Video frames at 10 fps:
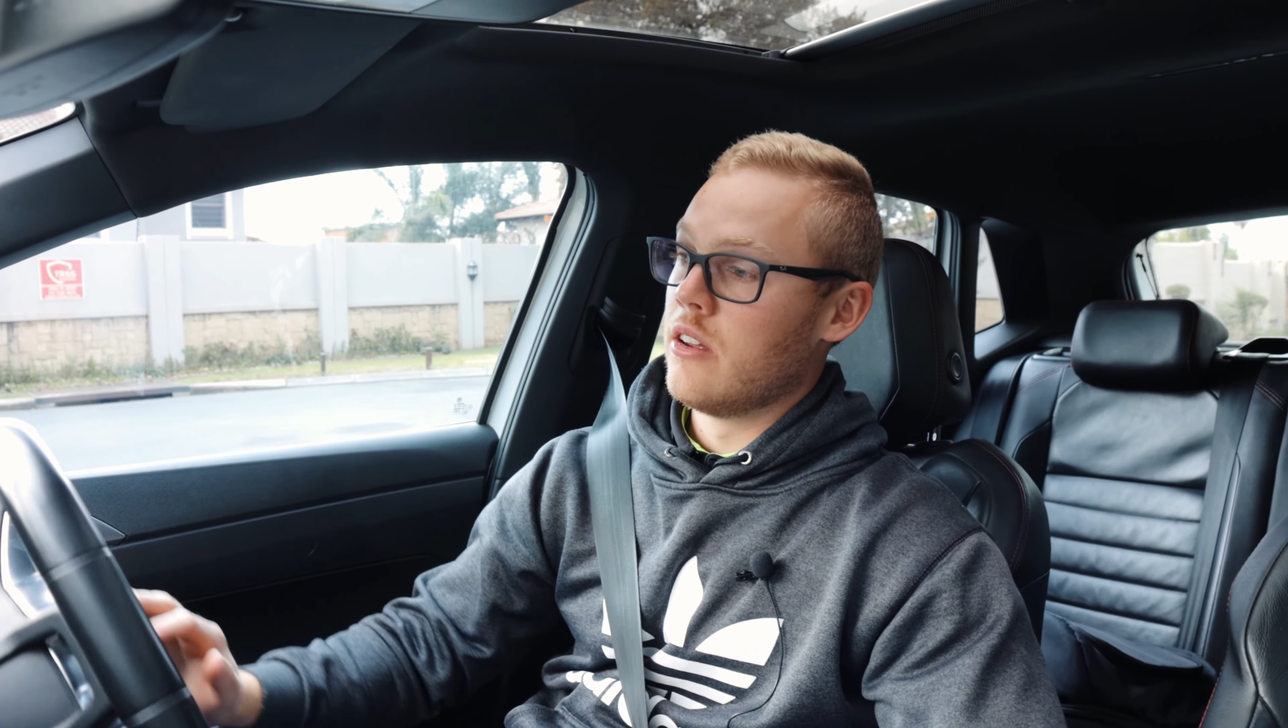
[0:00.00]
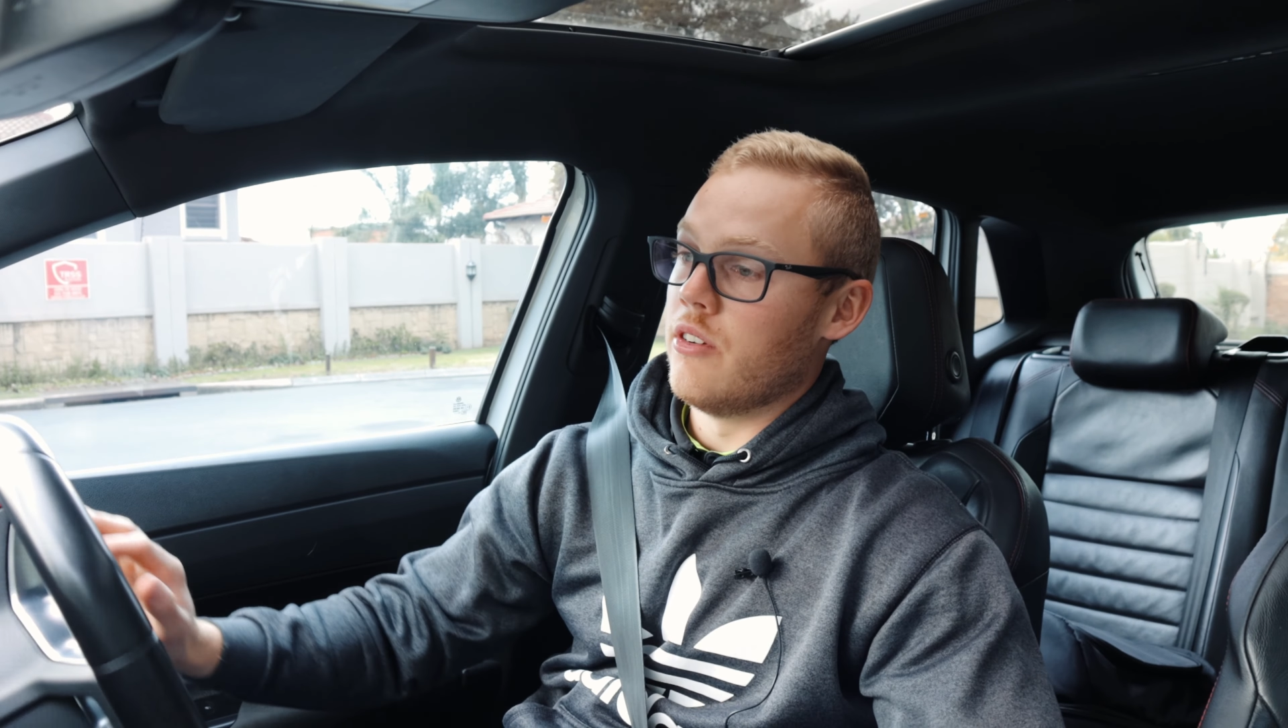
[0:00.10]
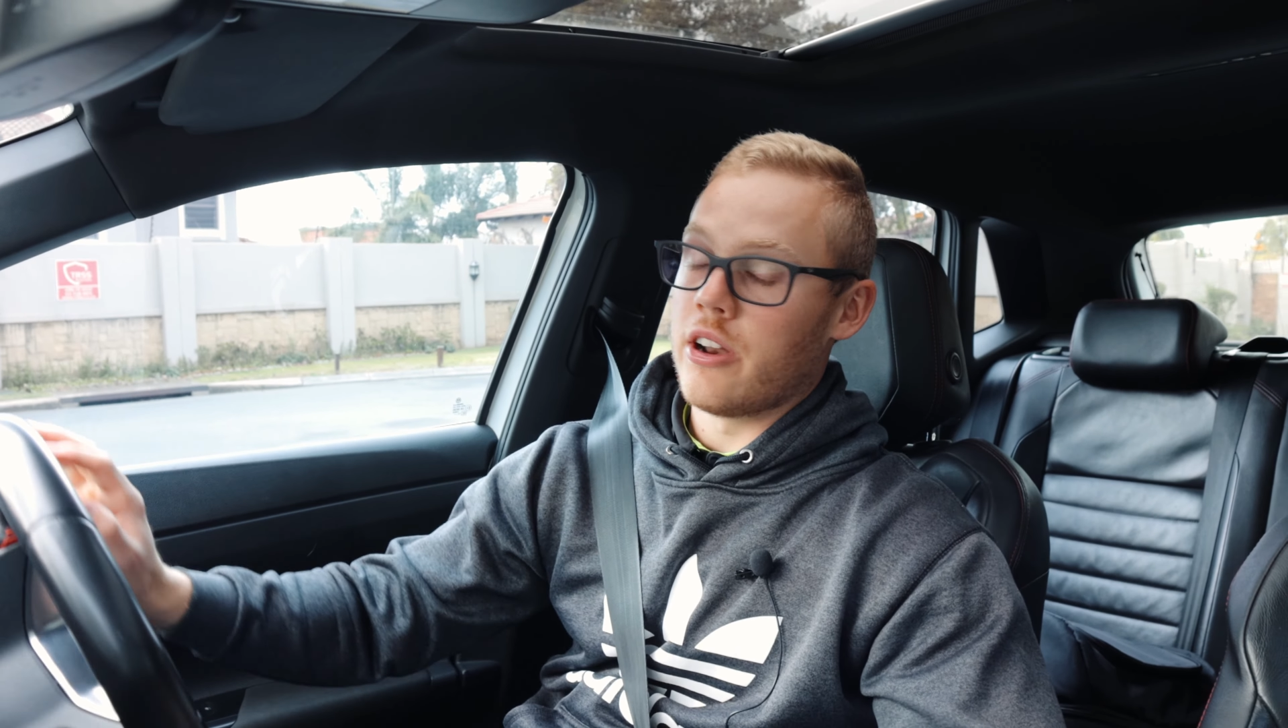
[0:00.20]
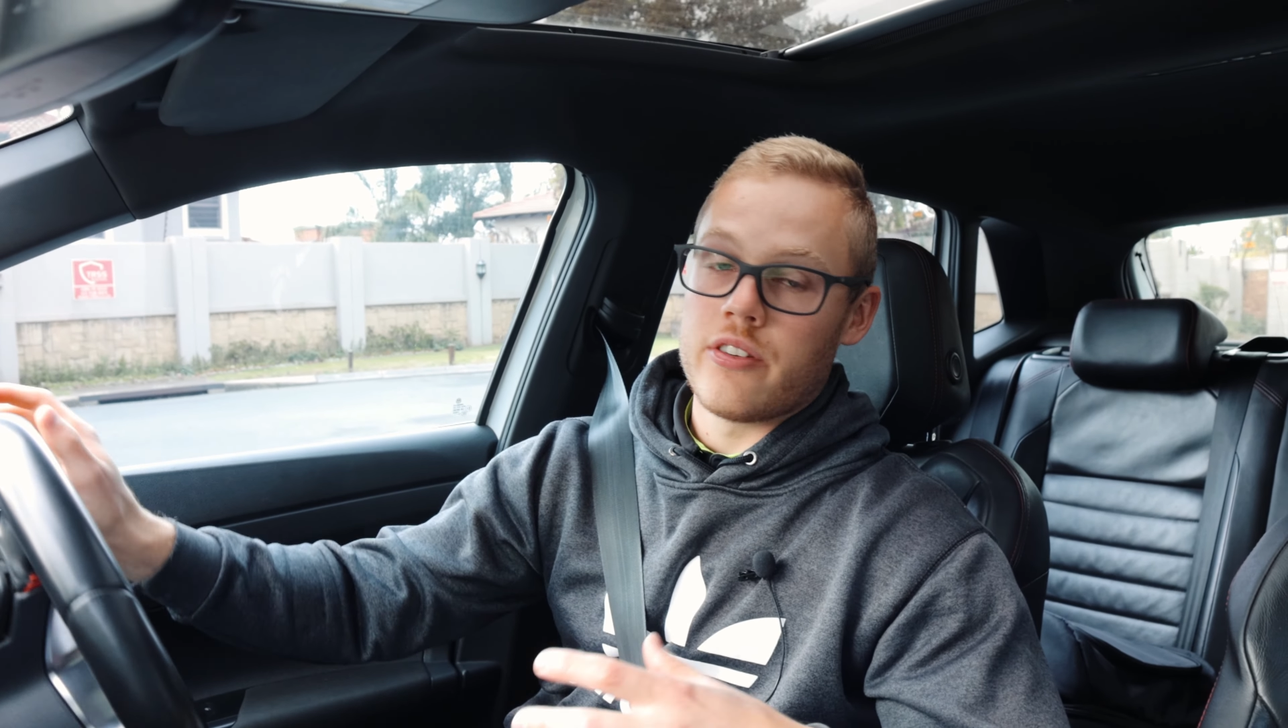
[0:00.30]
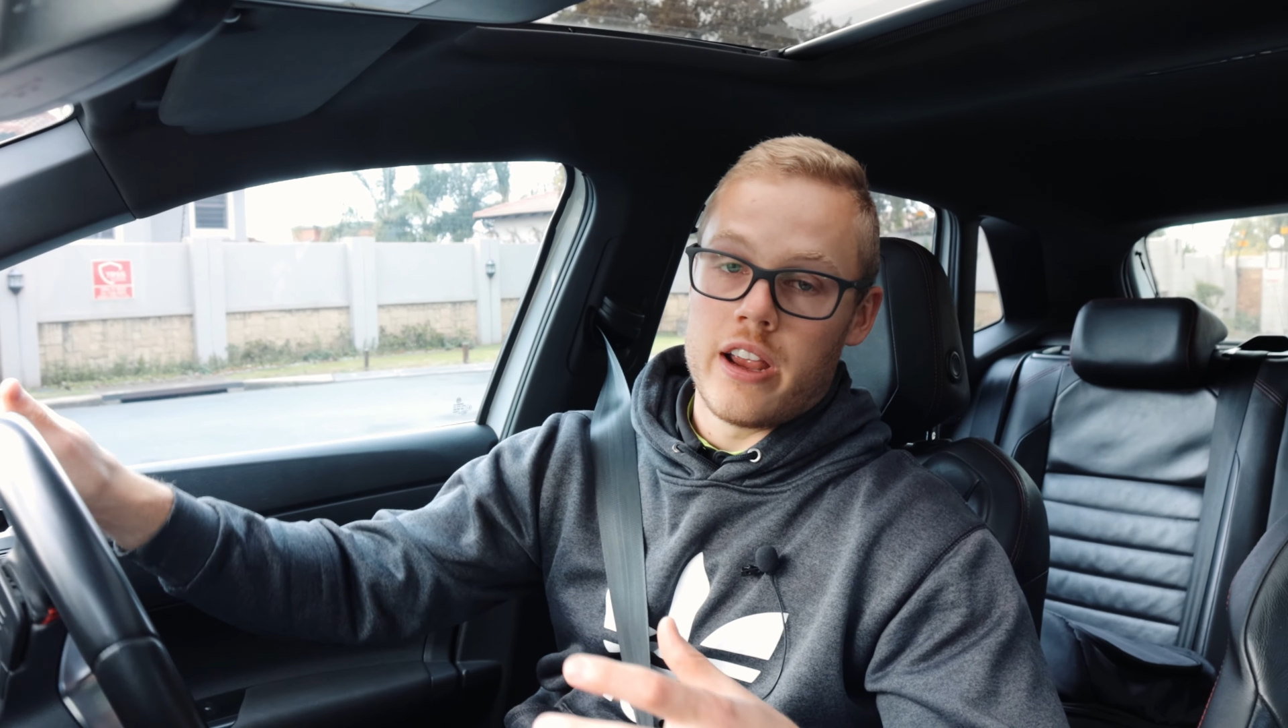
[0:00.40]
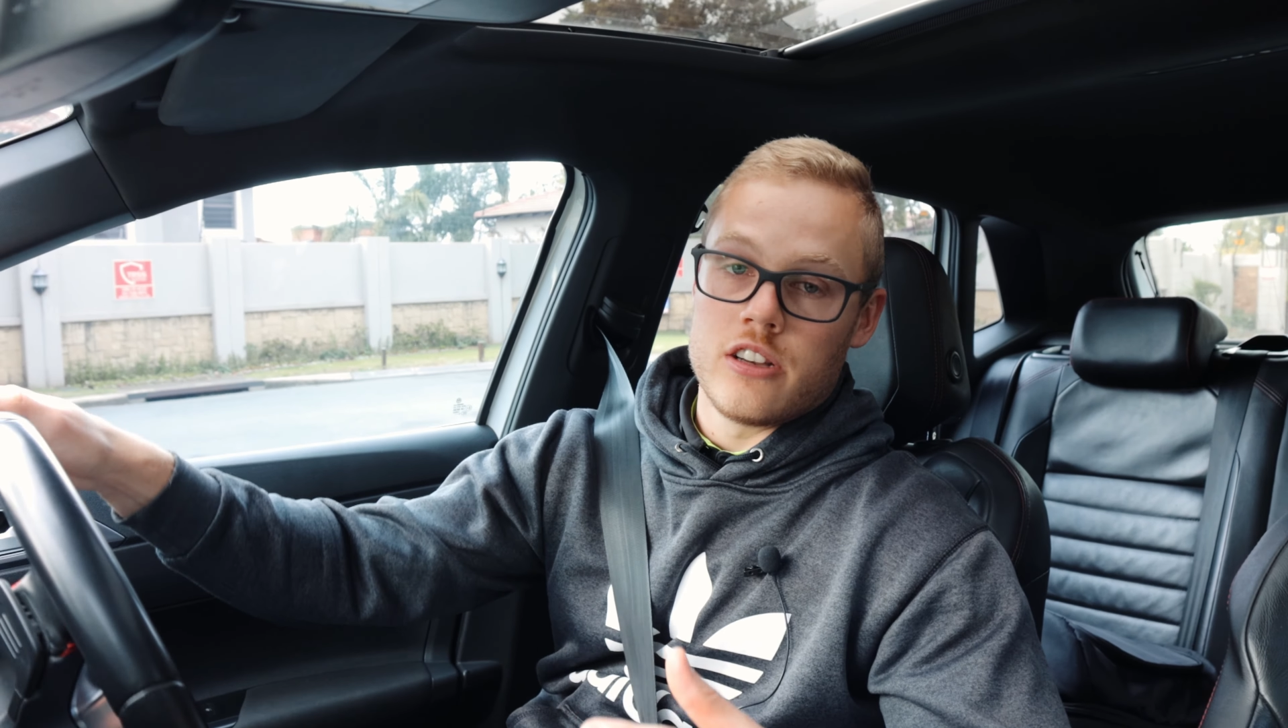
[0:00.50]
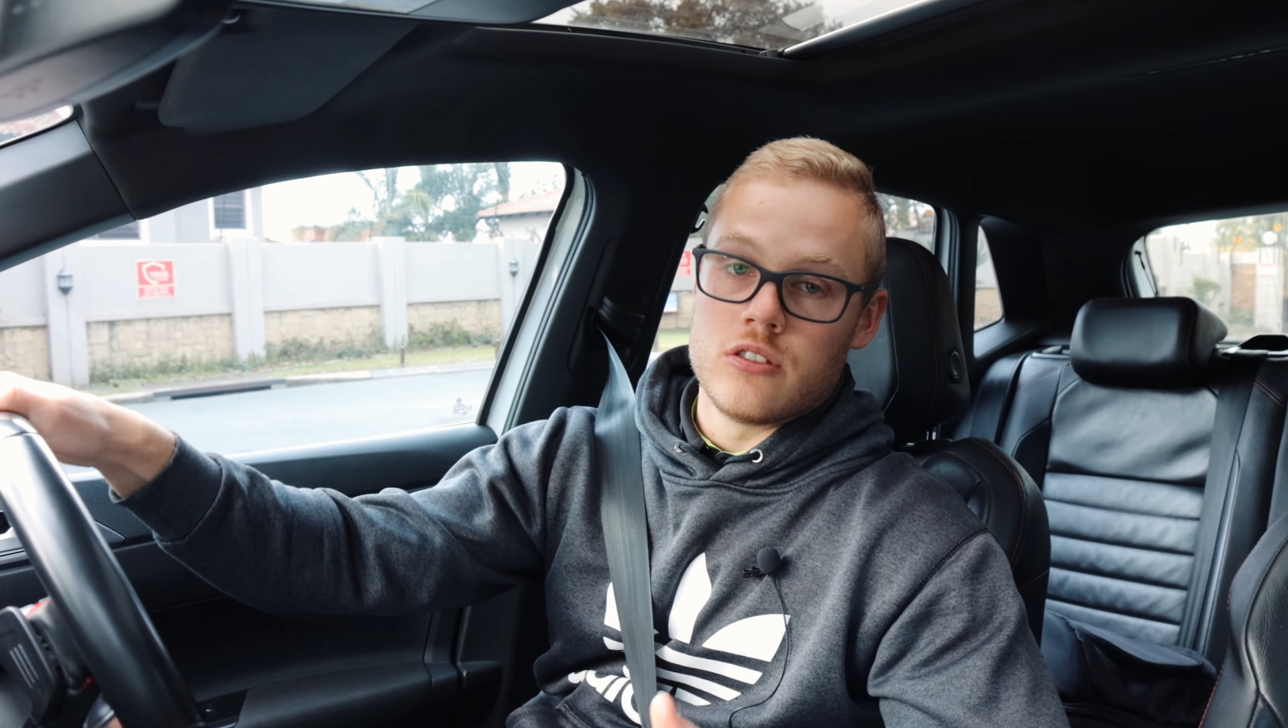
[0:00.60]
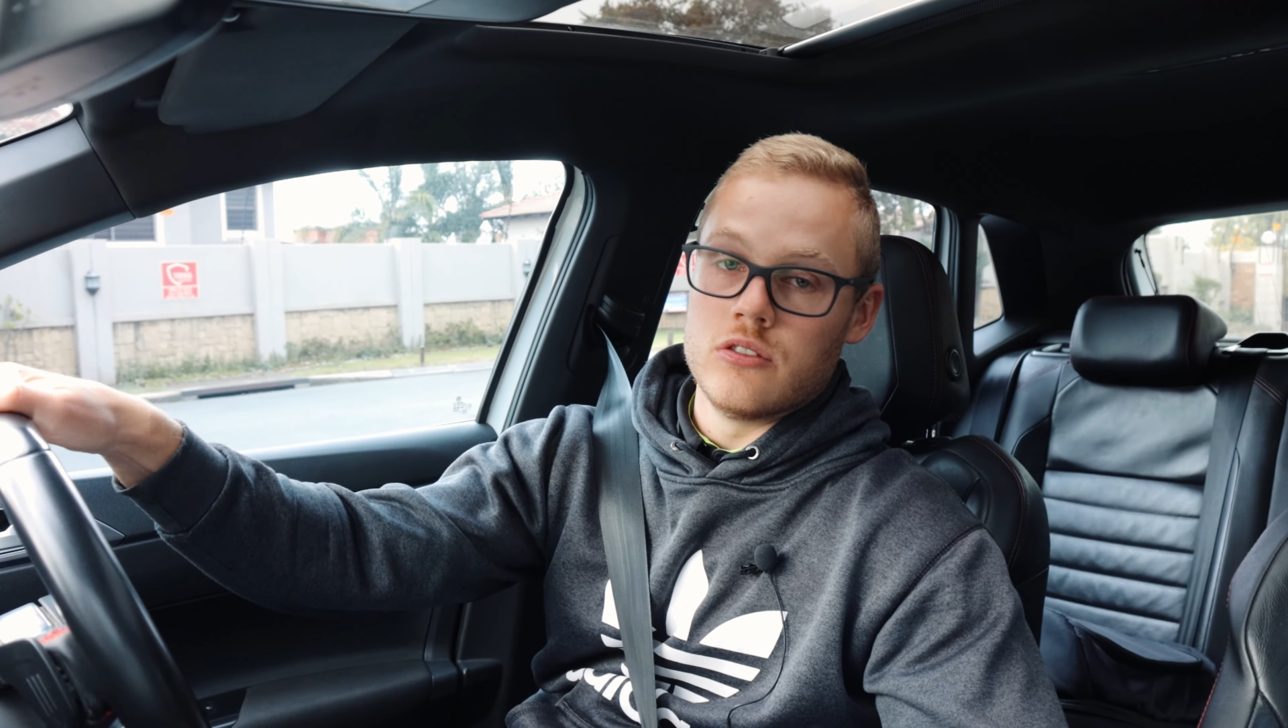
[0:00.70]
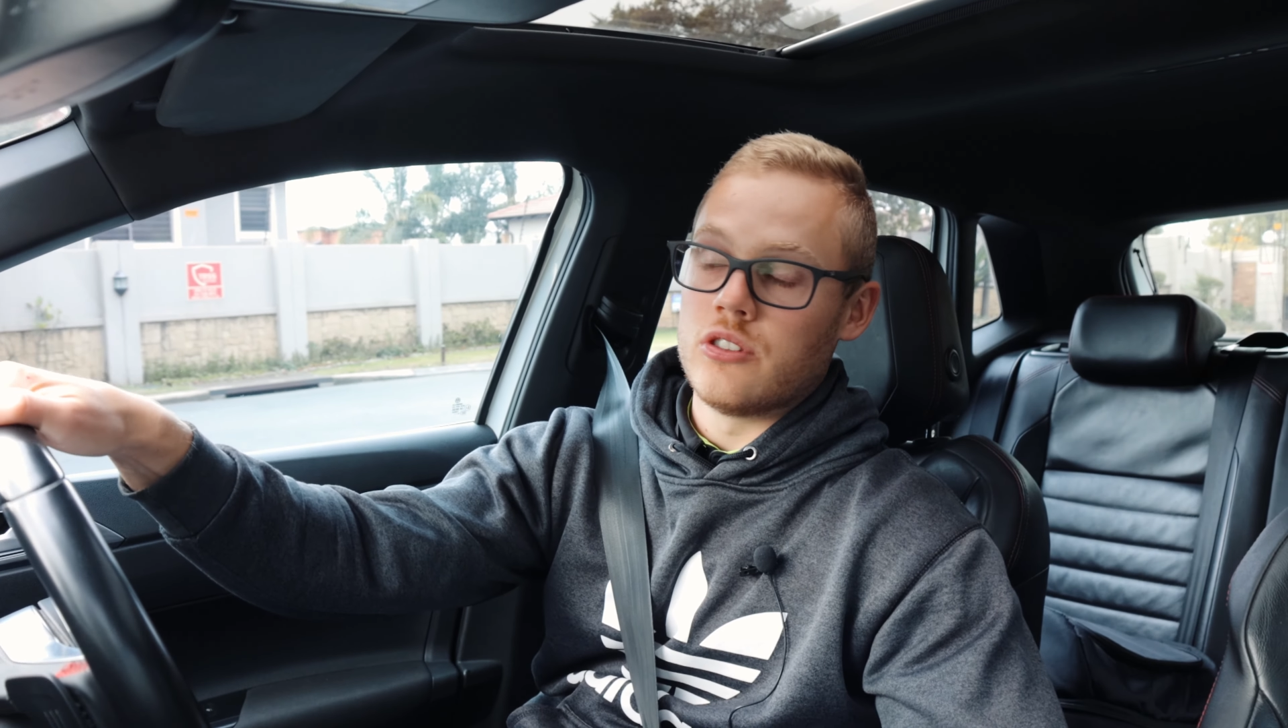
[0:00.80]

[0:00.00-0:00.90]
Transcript: recreational